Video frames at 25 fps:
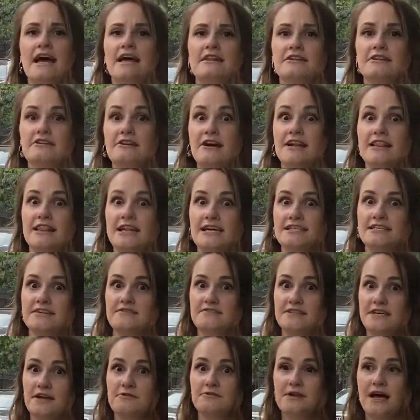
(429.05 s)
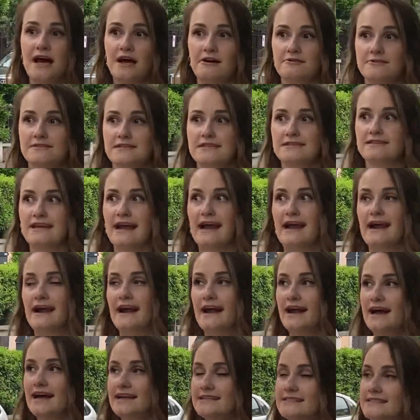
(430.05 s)
there are lots of townhouses there
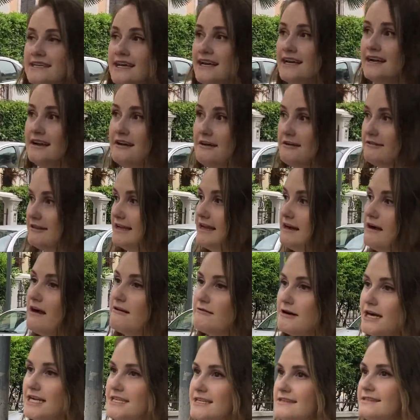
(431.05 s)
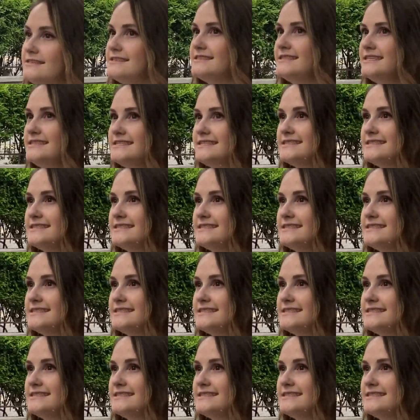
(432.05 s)
and they are right in the city